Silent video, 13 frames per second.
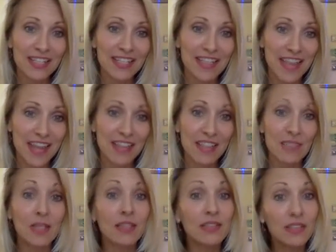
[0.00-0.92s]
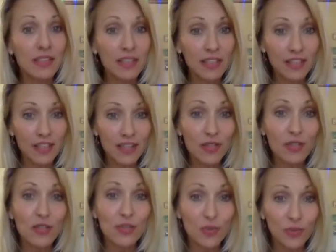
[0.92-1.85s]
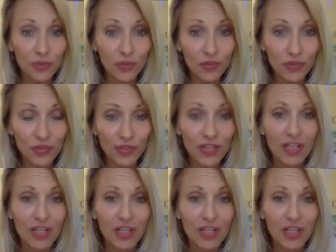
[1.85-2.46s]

it takes to be a leader in their school